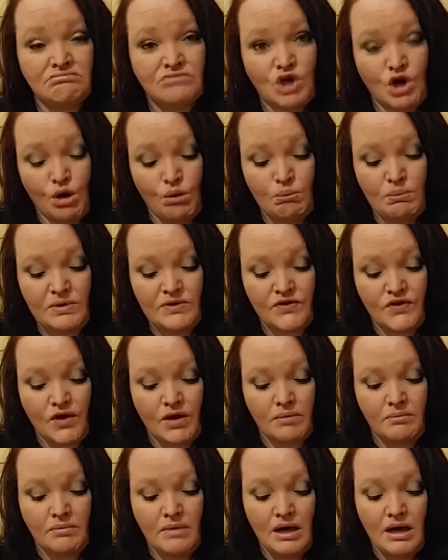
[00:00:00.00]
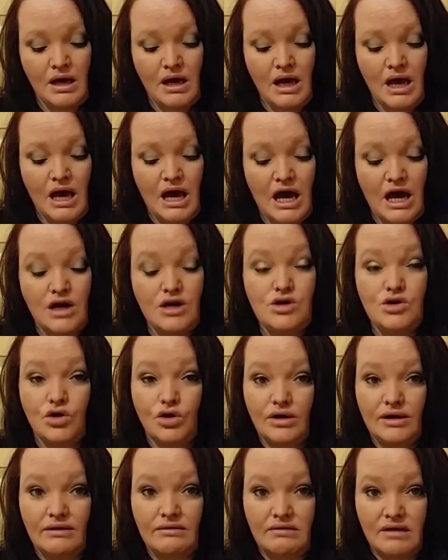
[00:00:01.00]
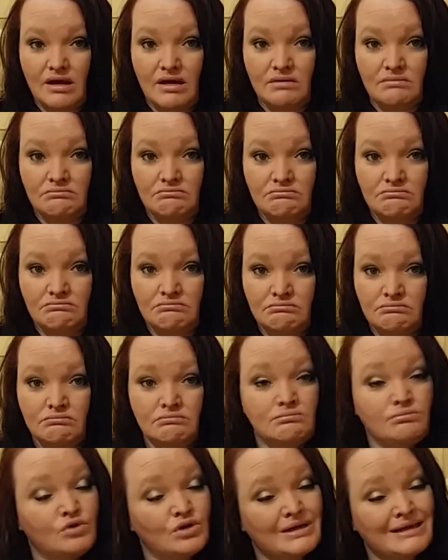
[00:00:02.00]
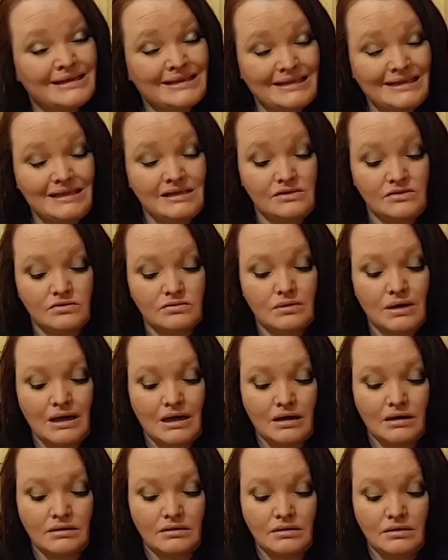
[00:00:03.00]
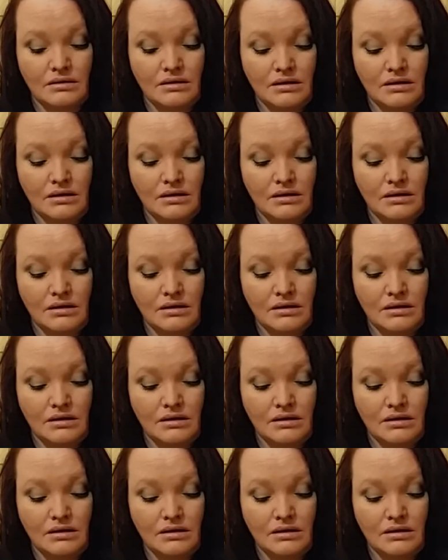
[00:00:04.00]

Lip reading: cumbersome and noisy, but cleans well.